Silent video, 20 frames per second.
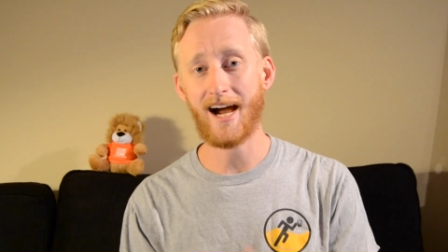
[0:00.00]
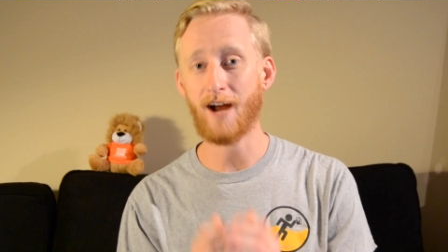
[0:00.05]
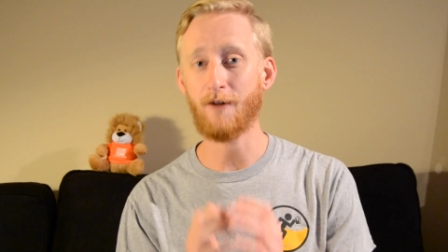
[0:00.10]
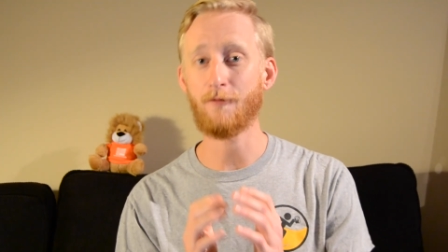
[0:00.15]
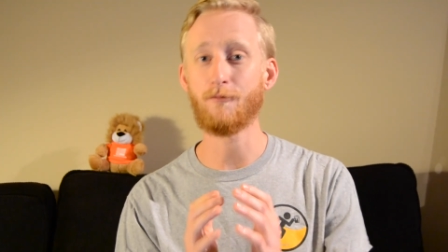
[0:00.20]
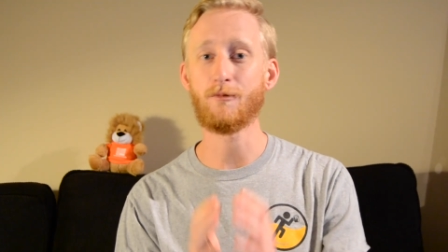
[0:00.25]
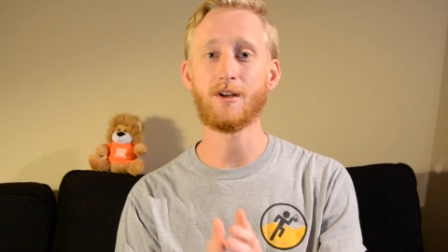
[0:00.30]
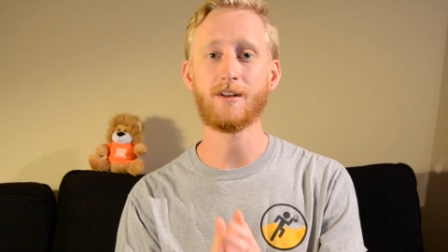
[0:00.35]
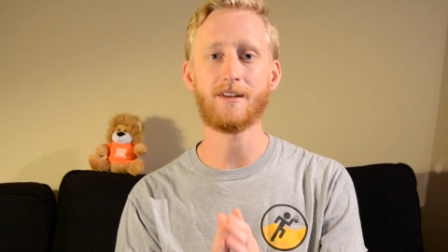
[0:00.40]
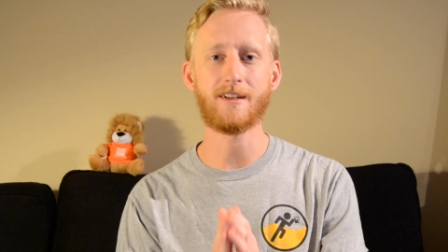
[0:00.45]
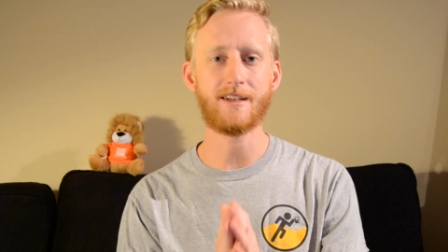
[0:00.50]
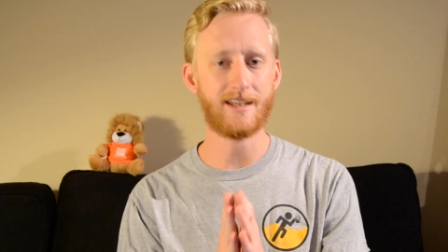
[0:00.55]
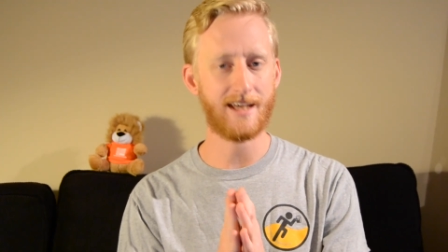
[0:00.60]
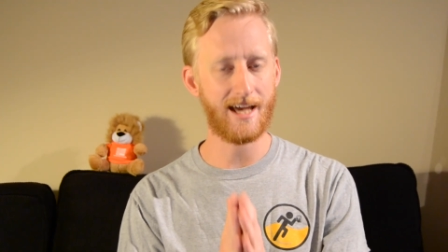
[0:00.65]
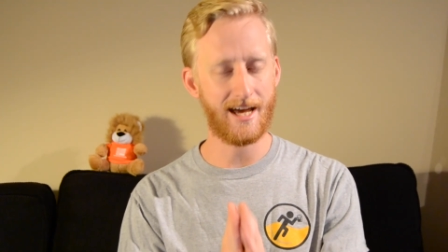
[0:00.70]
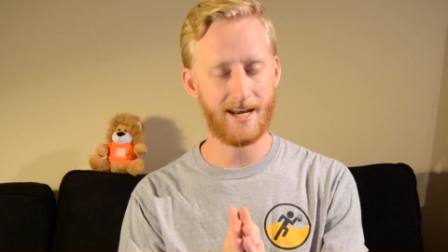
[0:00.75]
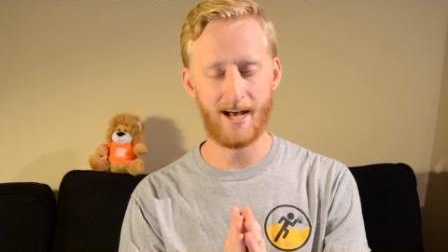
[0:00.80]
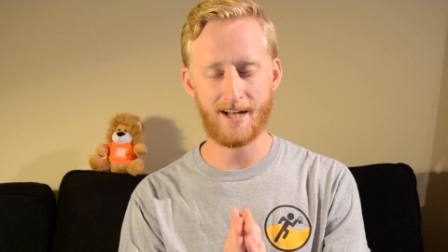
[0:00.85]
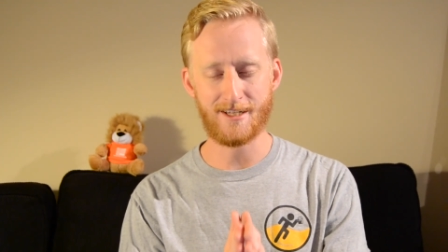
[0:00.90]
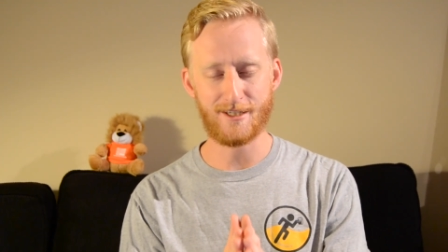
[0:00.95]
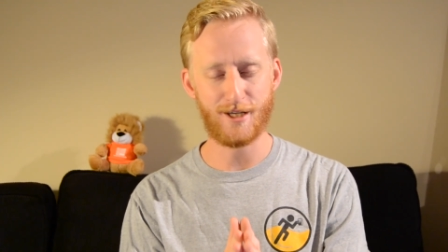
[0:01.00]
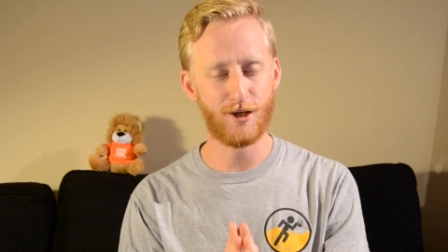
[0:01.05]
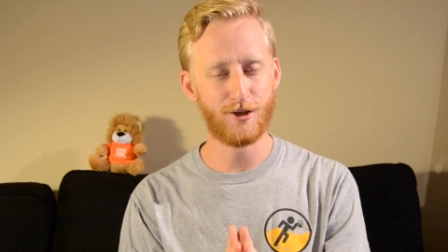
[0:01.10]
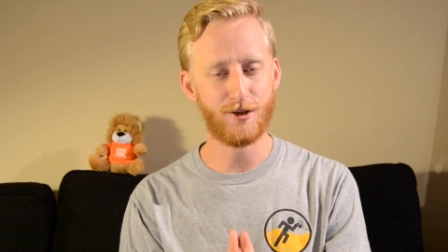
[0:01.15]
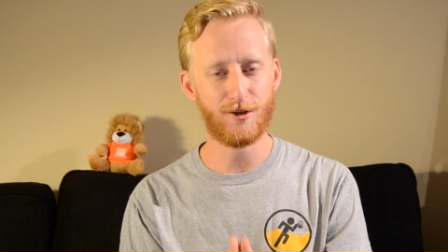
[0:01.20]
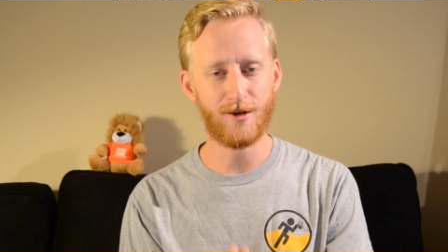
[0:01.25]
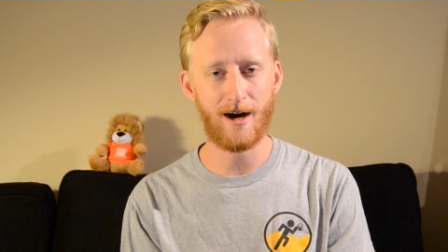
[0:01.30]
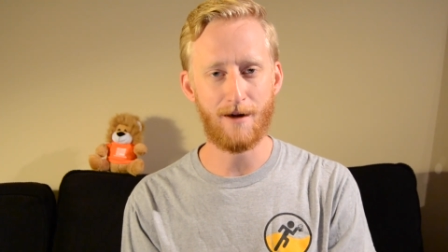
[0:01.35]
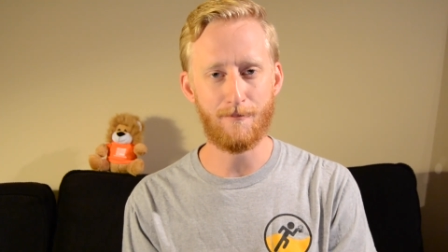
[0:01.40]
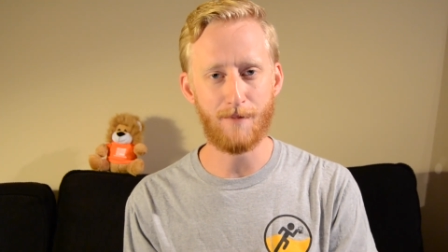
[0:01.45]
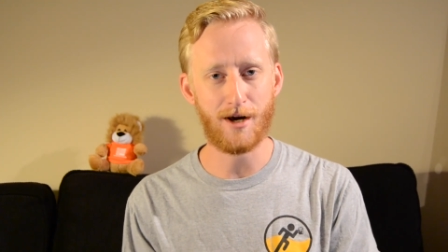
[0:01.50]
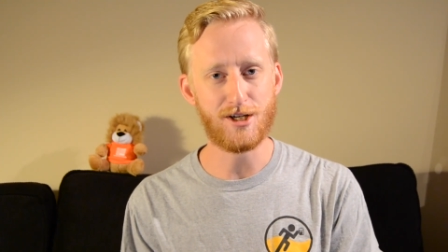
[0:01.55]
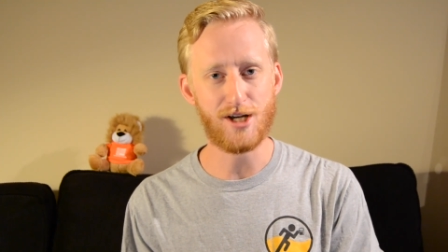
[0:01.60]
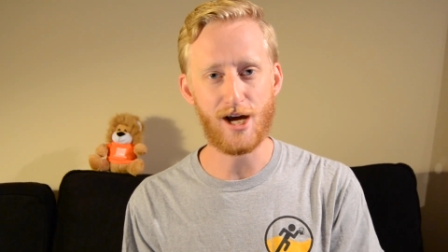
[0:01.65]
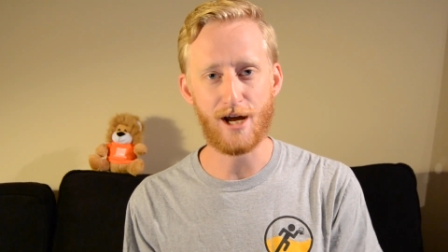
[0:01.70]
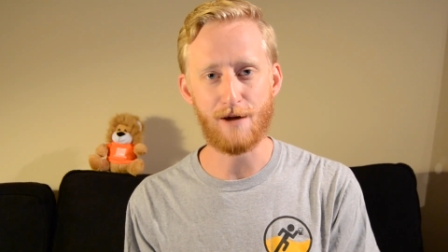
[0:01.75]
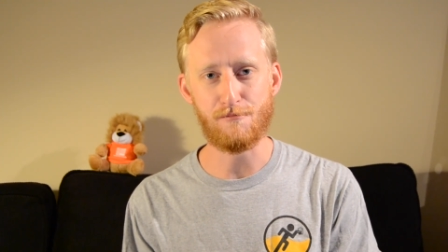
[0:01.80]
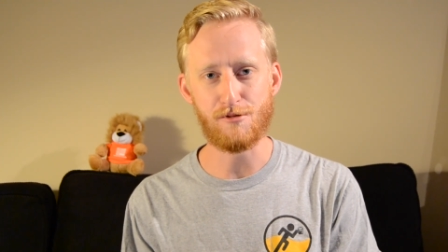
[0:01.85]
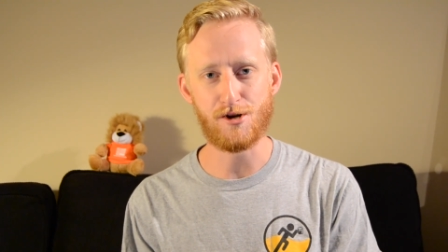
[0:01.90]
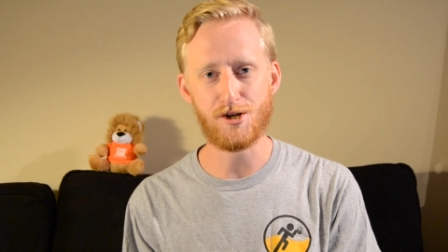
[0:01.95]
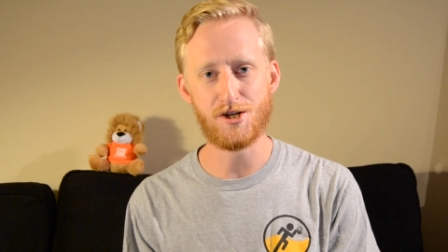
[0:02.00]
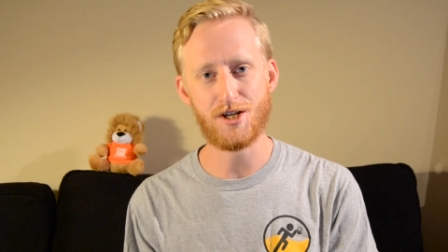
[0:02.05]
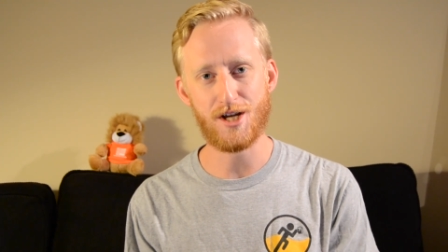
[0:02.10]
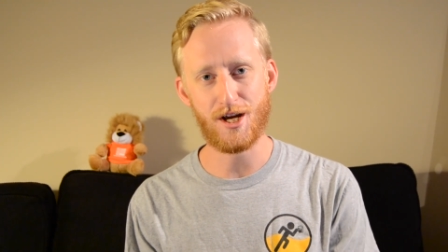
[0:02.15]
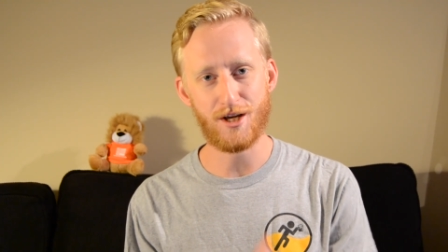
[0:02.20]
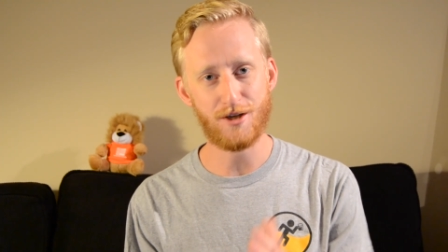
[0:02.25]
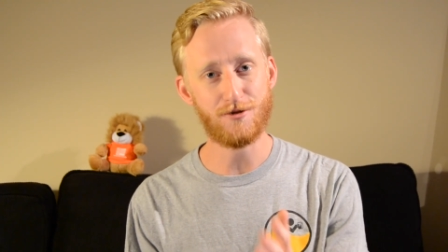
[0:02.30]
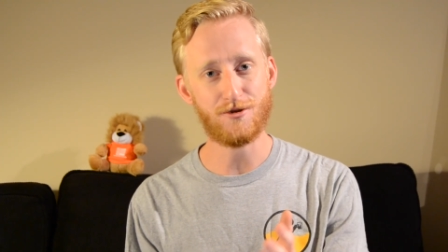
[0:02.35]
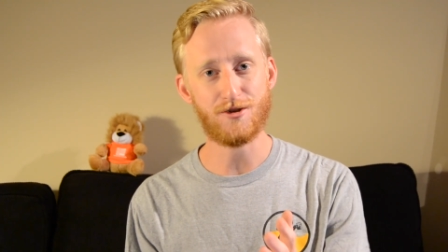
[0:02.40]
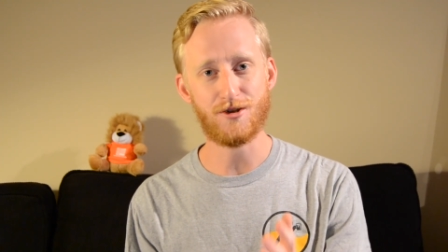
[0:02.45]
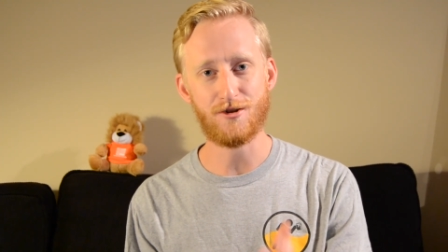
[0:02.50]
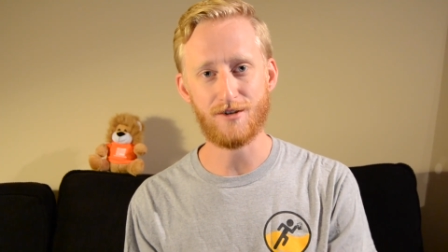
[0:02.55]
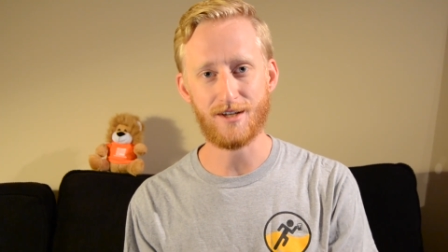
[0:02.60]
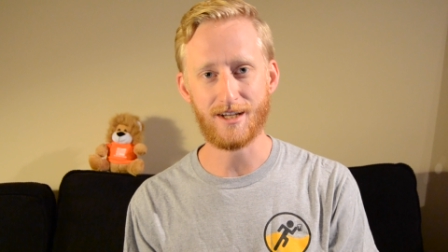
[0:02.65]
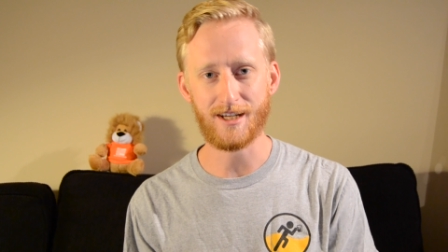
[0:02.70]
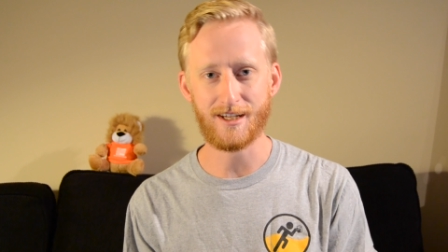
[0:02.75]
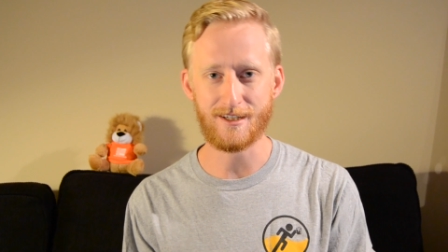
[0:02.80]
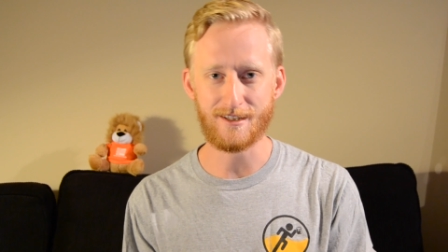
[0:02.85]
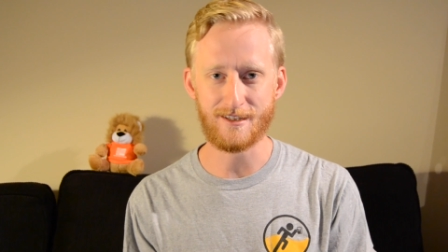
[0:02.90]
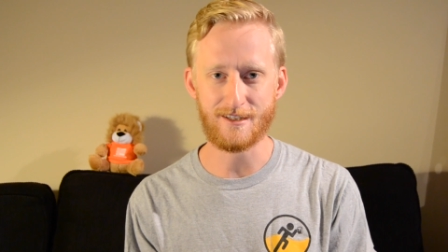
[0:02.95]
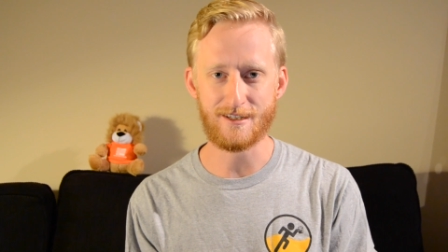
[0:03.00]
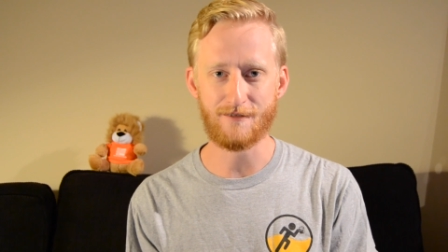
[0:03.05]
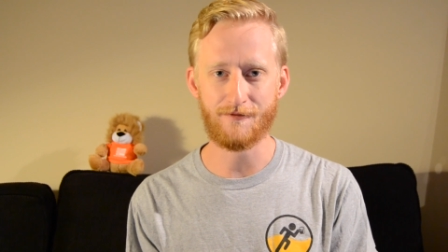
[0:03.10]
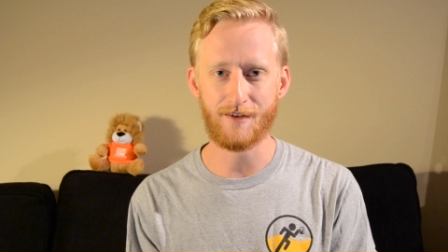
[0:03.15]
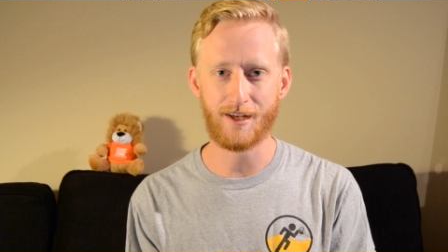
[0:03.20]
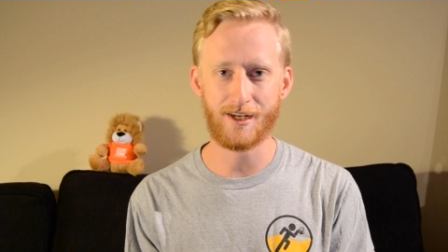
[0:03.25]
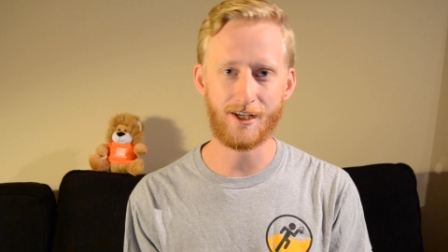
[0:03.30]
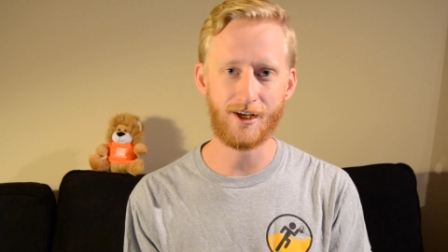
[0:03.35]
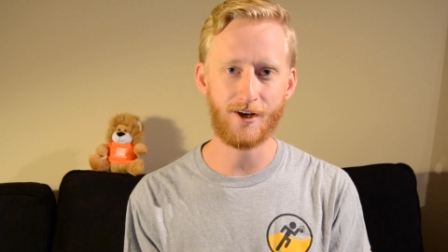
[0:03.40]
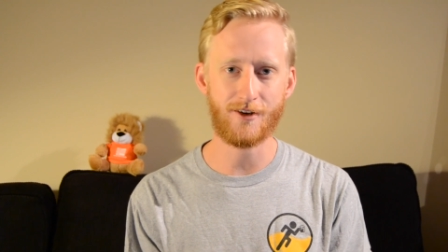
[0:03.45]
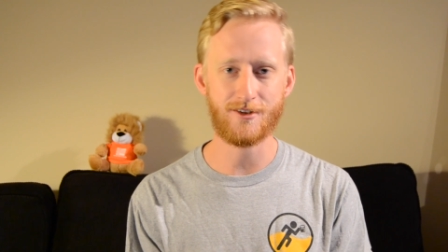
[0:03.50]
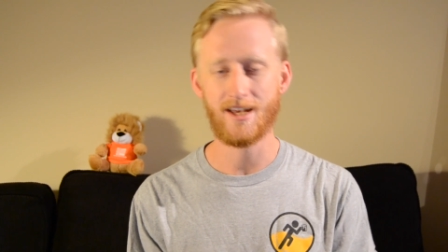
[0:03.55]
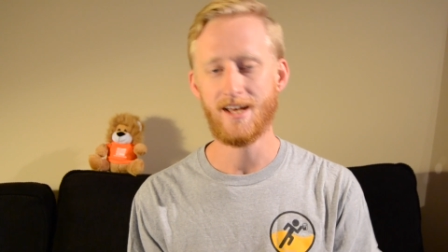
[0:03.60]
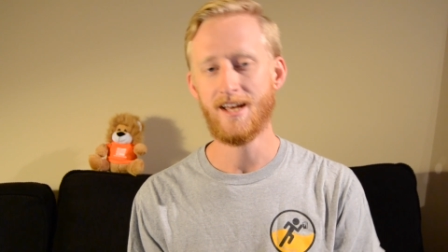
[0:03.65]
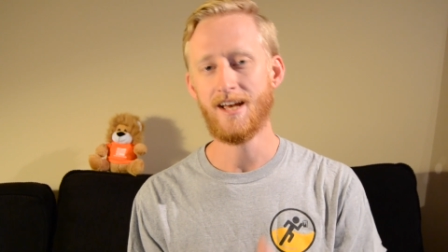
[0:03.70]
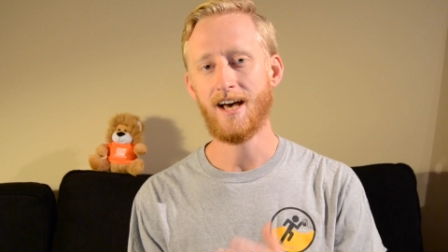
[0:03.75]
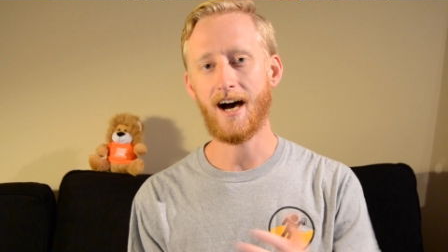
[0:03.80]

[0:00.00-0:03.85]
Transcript: I really cannot tell you how much I appreciate you tuning into these videos.